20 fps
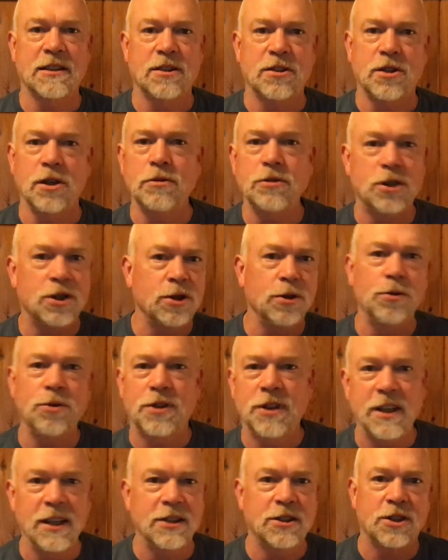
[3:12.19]
Those two
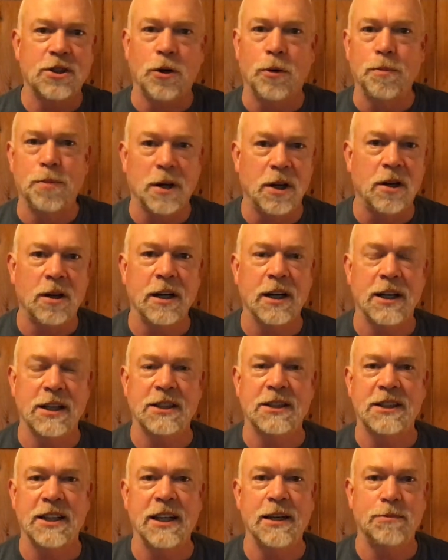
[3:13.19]
things don't belong in the
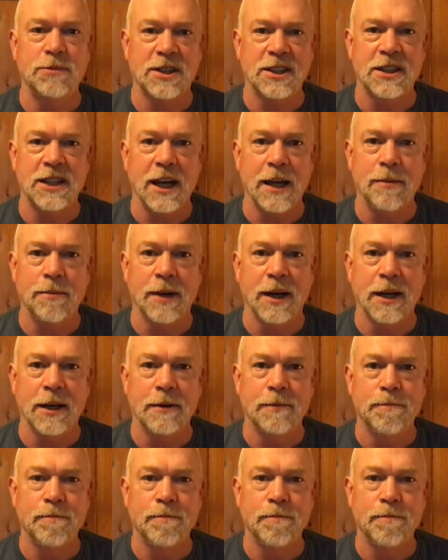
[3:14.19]
same statement.